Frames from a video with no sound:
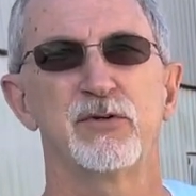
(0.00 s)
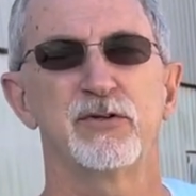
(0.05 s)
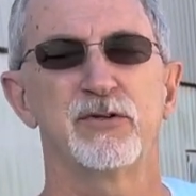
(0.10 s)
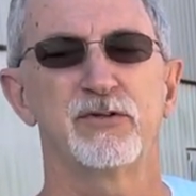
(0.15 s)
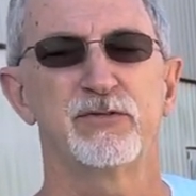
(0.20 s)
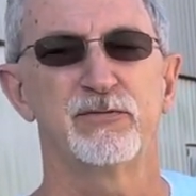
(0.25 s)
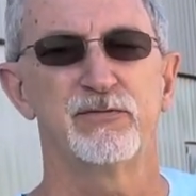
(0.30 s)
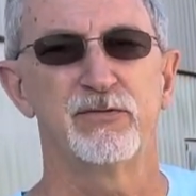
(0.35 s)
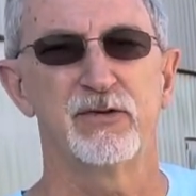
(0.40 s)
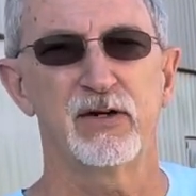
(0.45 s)
There's
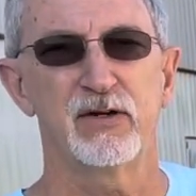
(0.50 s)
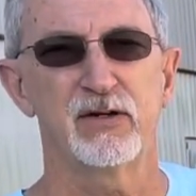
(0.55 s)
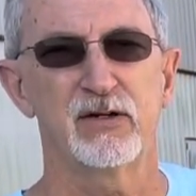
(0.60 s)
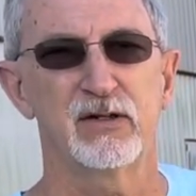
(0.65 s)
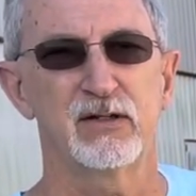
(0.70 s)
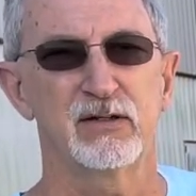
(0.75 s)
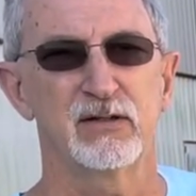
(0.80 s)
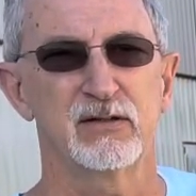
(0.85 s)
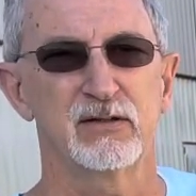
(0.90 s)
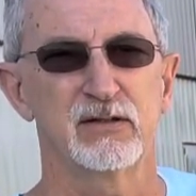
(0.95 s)

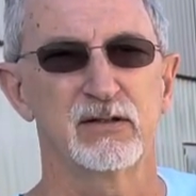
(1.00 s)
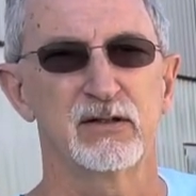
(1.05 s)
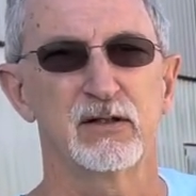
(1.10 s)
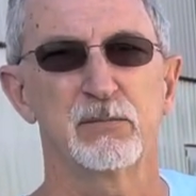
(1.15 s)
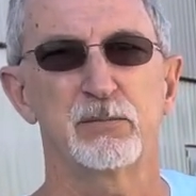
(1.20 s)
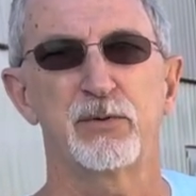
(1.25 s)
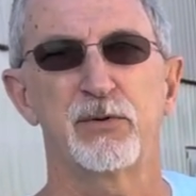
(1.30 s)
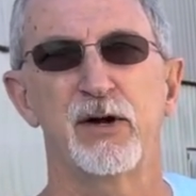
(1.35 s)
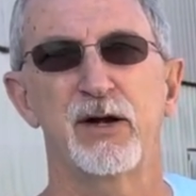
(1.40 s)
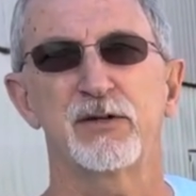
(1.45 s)
very little
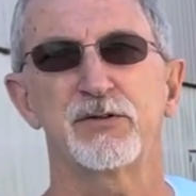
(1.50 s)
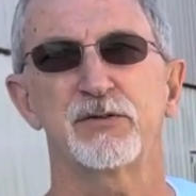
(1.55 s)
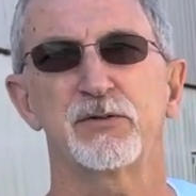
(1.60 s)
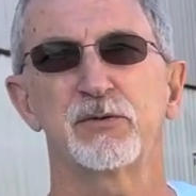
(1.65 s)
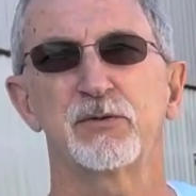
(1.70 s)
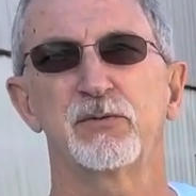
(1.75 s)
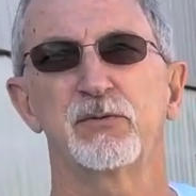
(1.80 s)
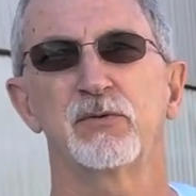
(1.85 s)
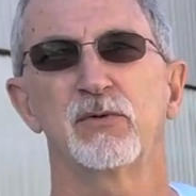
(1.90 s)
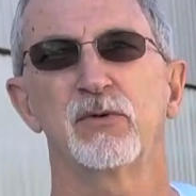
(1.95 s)

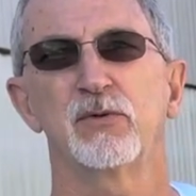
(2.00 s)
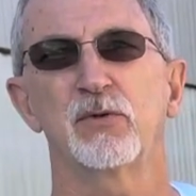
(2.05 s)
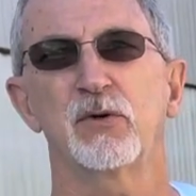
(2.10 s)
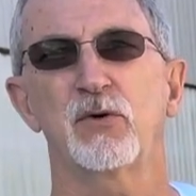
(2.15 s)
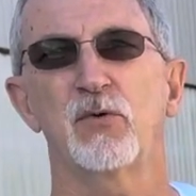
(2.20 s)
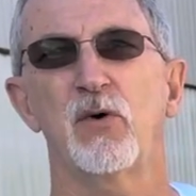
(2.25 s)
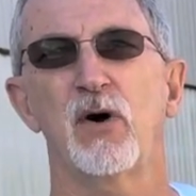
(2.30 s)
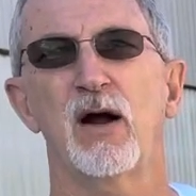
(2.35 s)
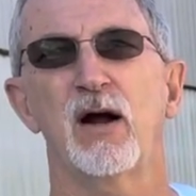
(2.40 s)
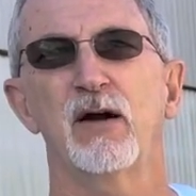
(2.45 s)
pressure
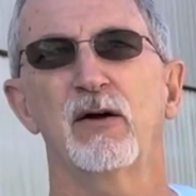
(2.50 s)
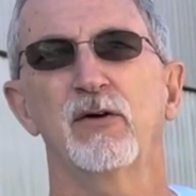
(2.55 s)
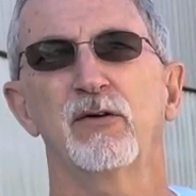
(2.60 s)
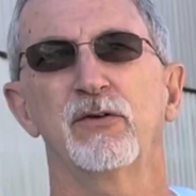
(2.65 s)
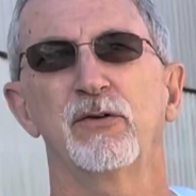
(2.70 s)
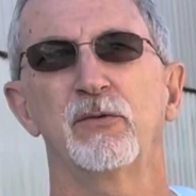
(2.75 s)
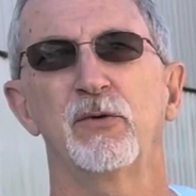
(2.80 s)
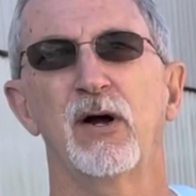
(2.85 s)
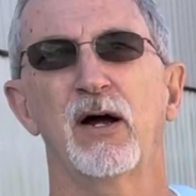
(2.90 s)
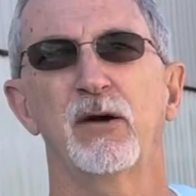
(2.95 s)
required on
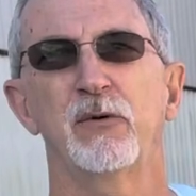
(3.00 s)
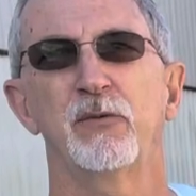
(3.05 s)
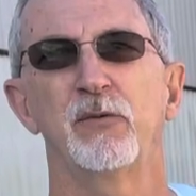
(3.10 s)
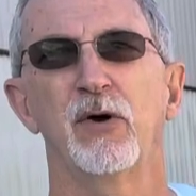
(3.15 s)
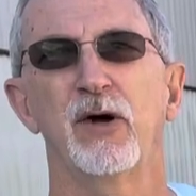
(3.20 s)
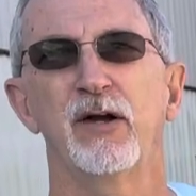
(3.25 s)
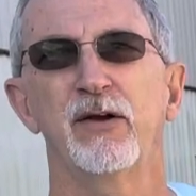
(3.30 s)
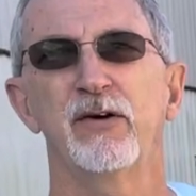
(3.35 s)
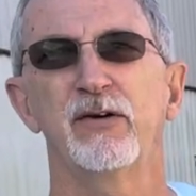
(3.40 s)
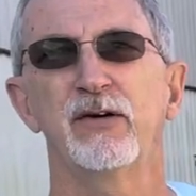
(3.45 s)
the right
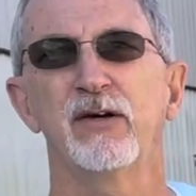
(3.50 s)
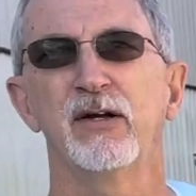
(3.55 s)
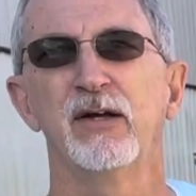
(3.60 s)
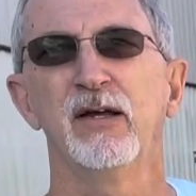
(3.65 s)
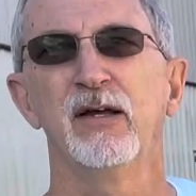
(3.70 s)
rudder,